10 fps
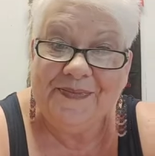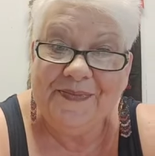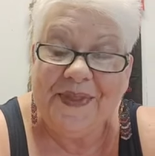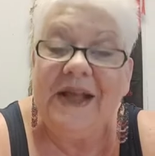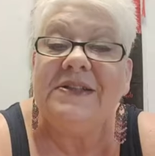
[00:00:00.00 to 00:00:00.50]

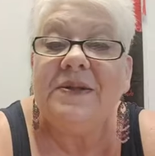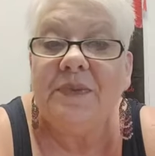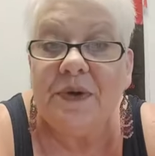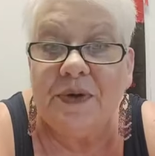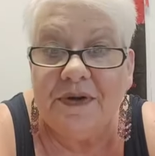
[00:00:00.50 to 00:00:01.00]
That's the
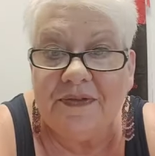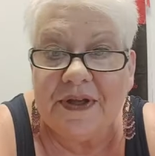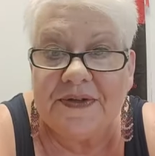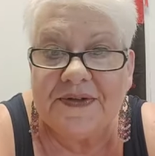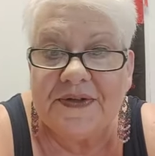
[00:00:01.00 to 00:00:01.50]
beauty of
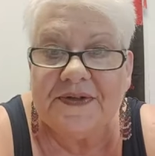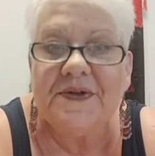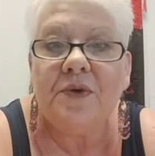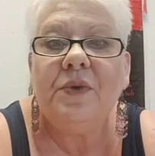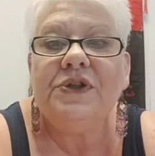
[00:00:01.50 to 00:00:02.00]
this.
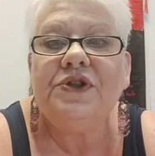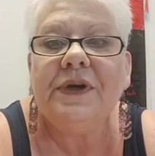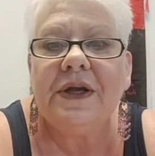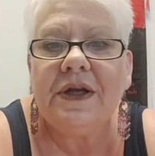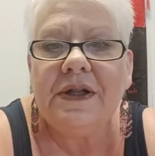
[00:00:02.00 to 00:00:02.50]
So once you
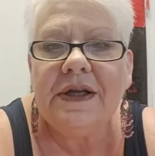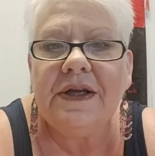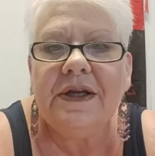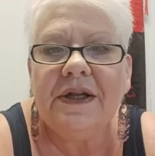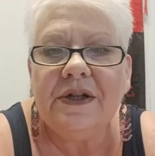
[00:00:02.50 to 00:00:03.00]
get
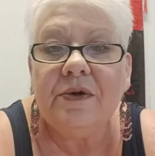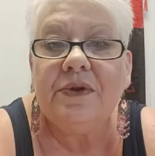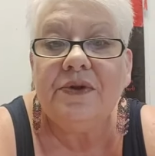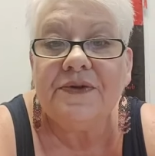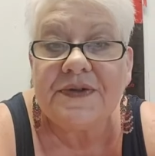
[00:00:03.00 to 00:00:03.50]
clean and clear
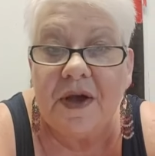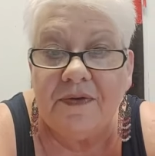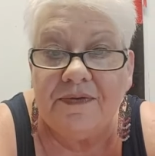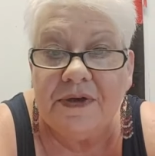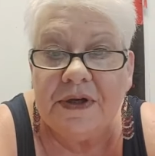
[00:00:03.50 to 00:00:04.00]
with
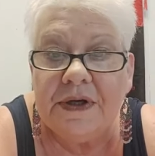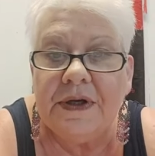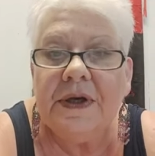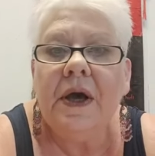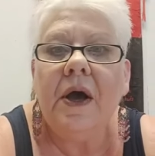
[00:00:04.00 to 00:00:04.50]
yourself,
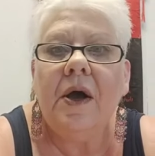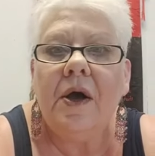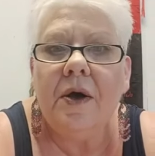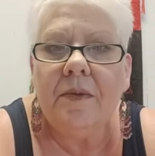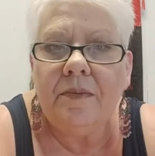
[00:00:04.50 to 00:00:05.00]

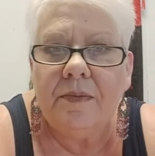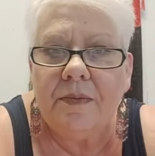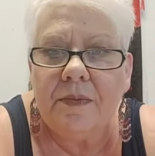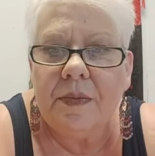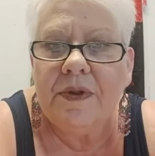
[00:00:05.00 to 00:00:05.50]

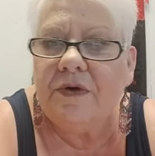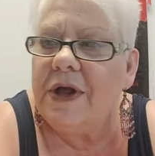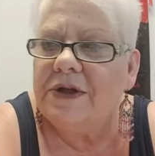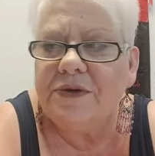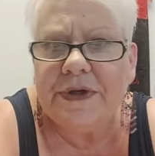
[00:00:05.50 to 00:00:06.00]
they're
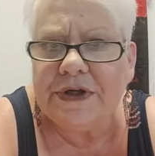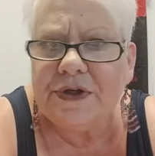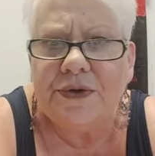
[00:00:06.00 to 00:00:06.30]
not doing it to